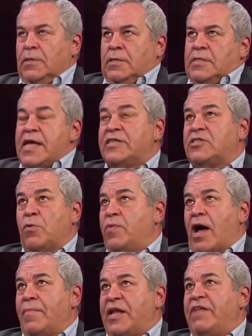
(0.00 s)
Yeah, so
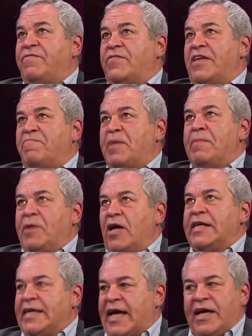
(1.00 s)
if people aren't
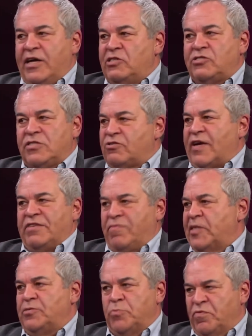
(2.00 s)
engaged, the
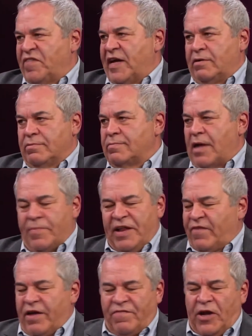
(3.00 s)
transformation will fail.
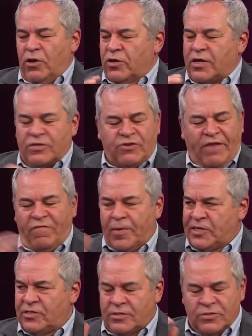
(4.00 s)
If I look at
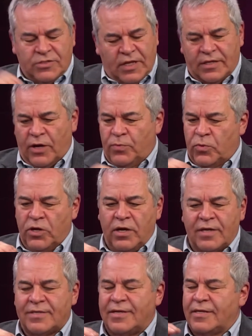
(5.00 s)
transformations that don't work,
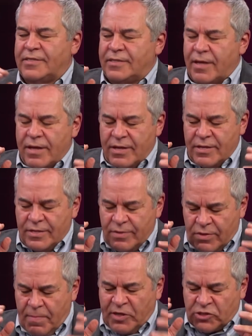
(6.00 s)

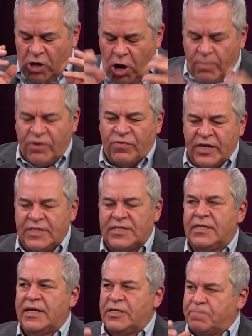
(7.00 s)
the most common reason
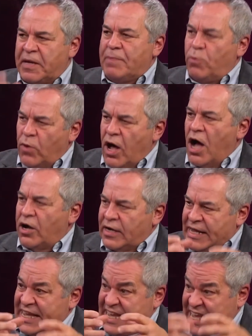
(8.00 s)
is people aren't
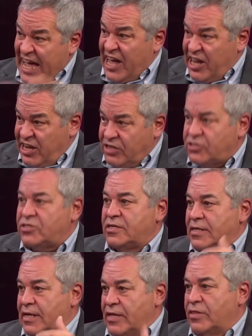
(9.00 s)
engaged
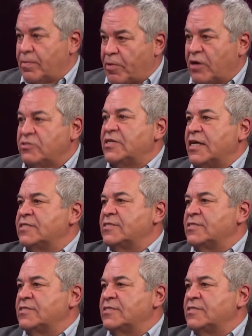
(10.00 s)
in the process.